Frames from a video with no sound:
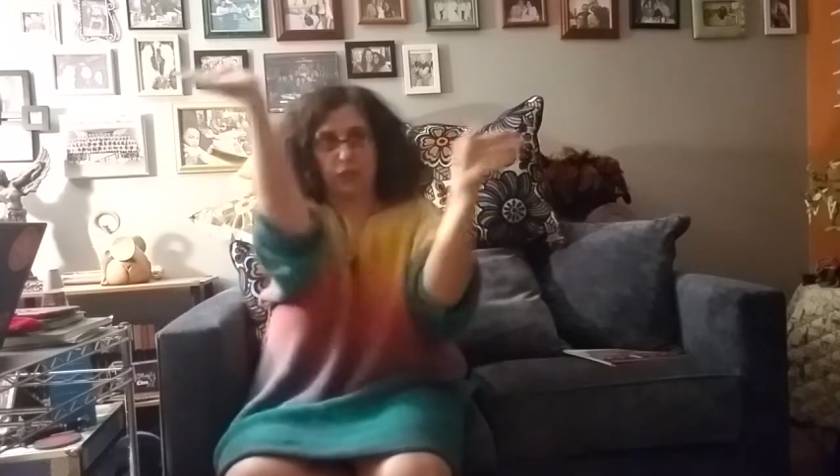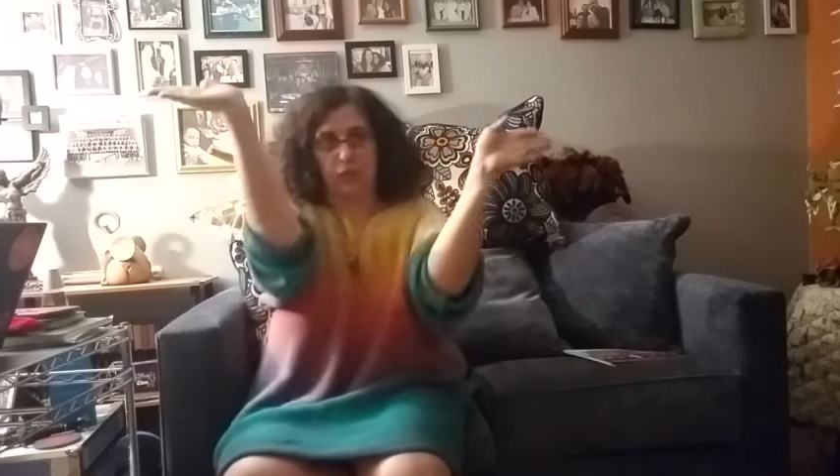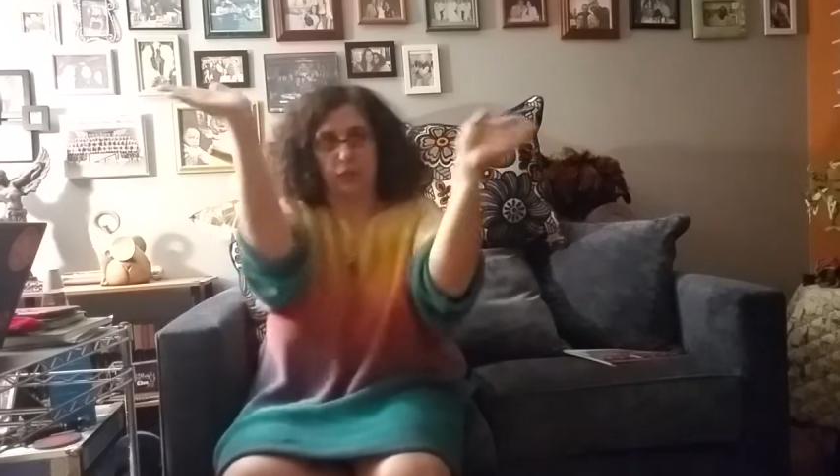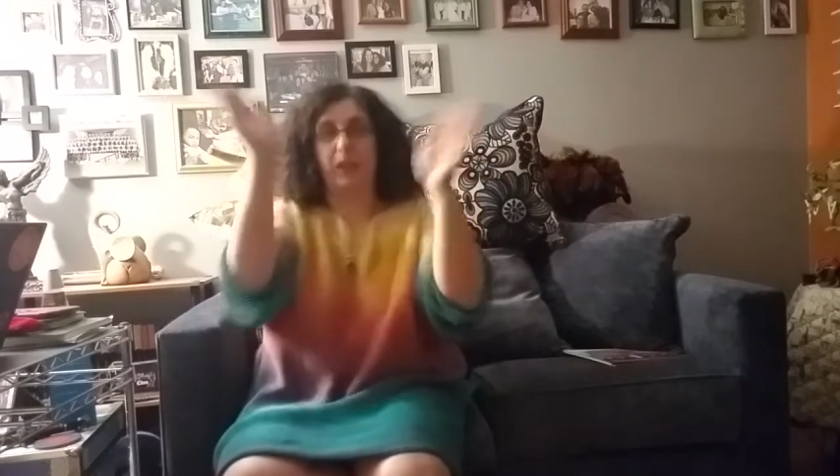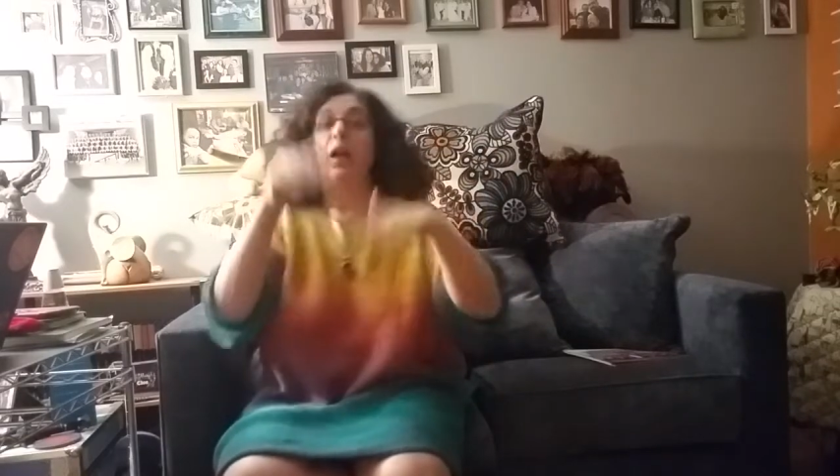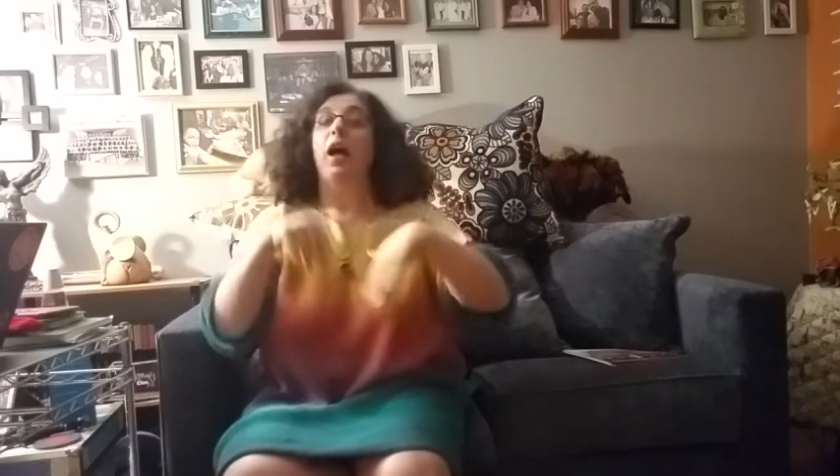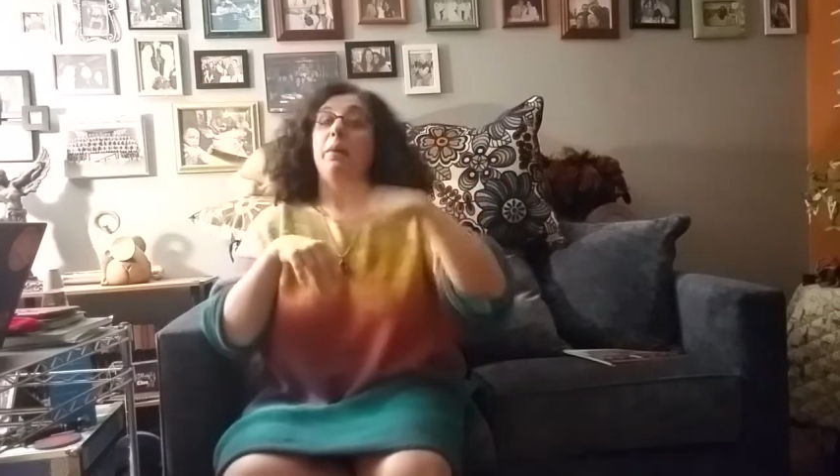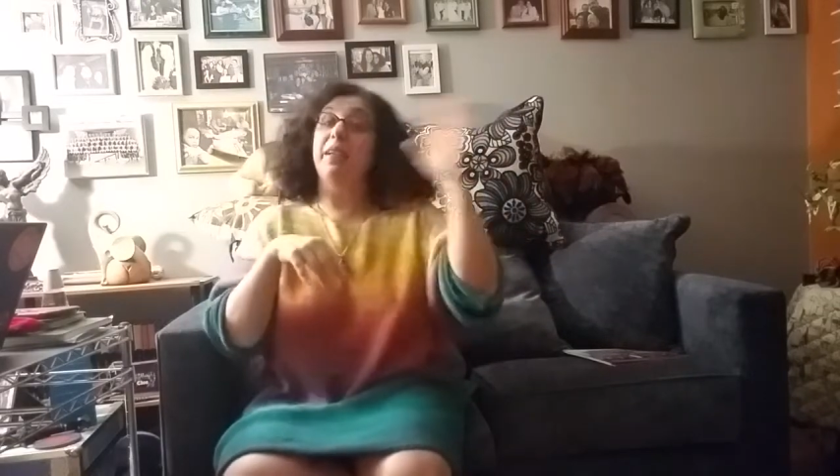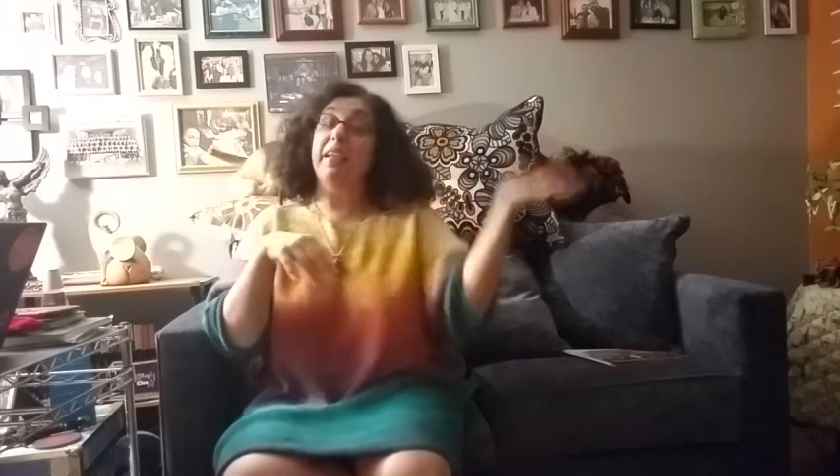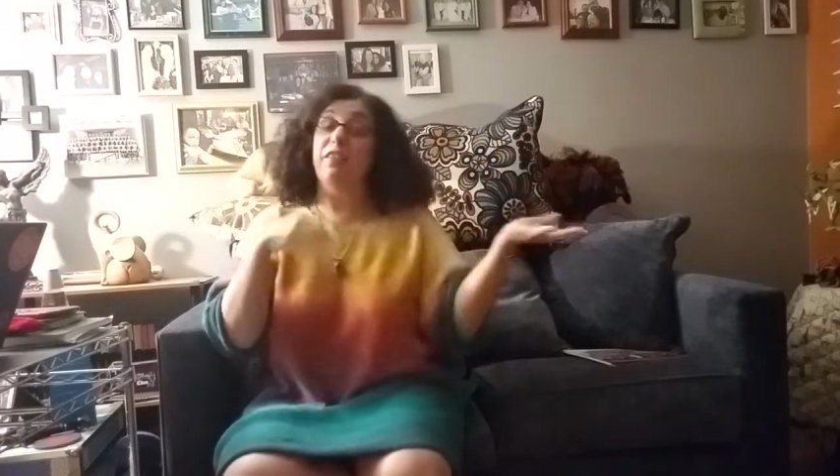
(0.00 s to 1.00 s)
this way. I'm
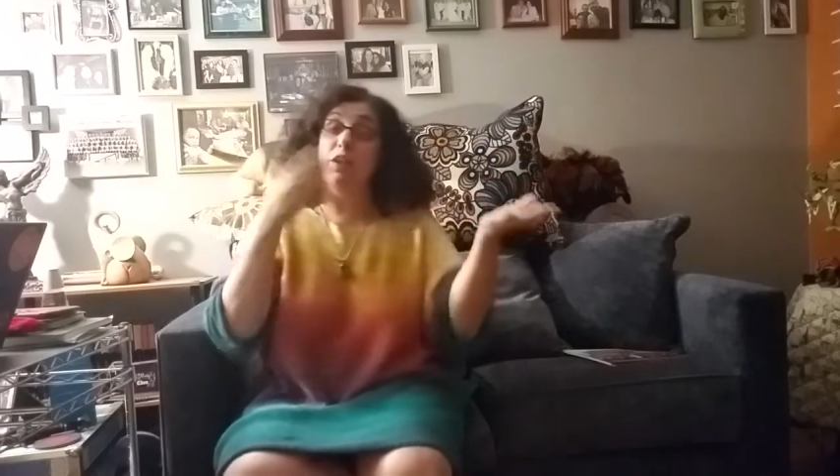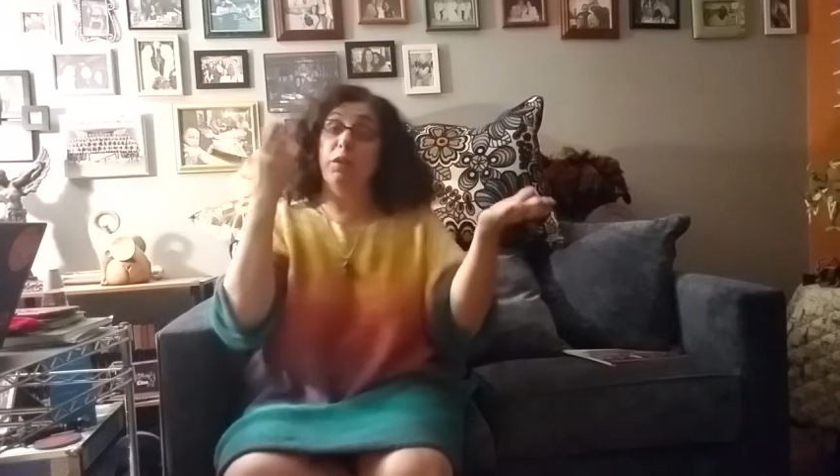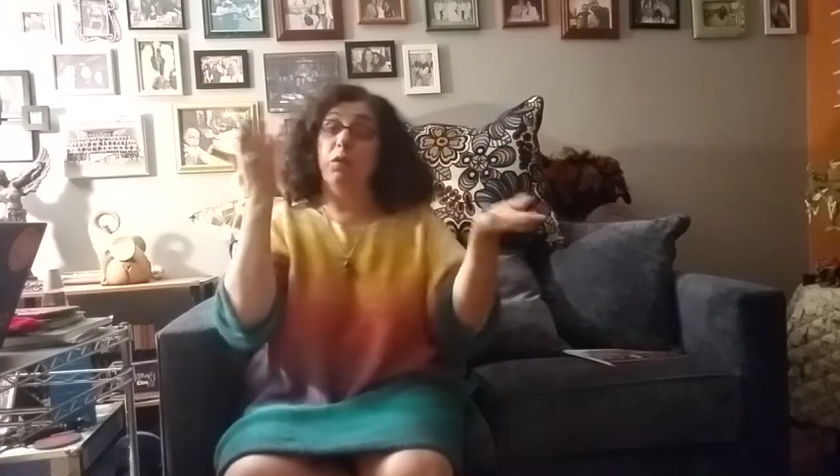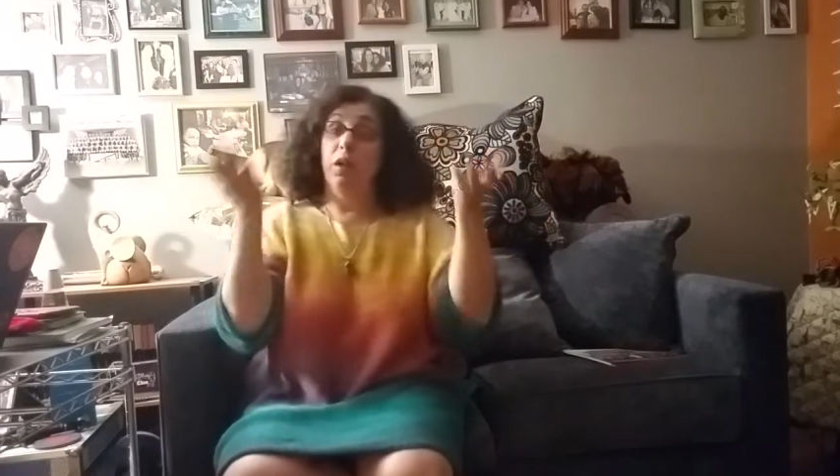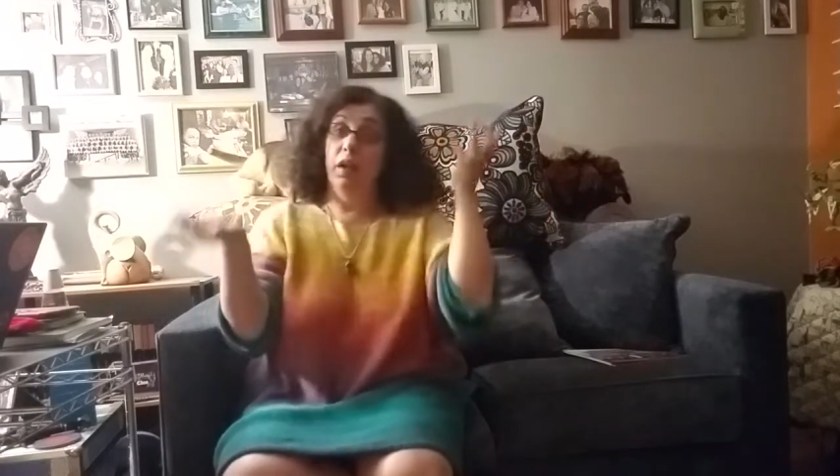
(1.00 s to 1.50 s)
going to give you,